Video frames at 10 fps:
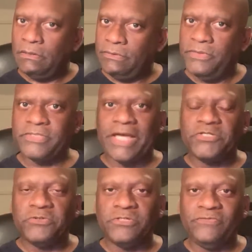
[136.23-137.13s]
those
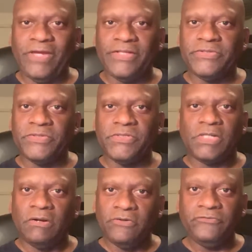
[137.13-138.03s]
Astros fans are
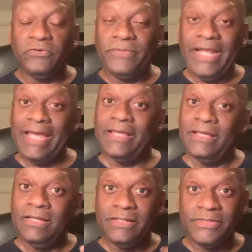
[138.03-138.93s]
sorrowful, but hey,
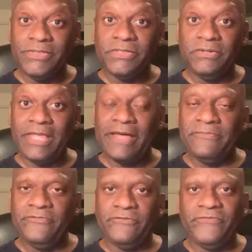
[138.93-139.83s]
consider
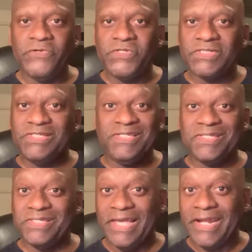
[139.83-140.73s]
that for the first
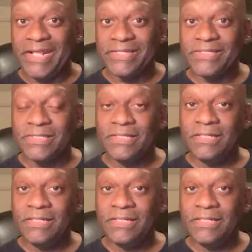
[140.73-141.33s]
six innings,